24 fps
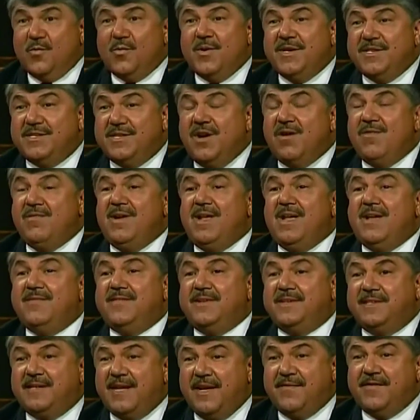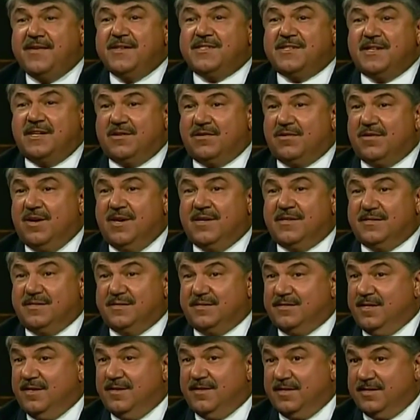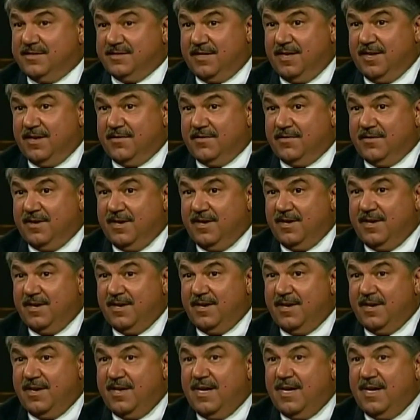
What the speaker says: We don't have a deficit crisis in this country.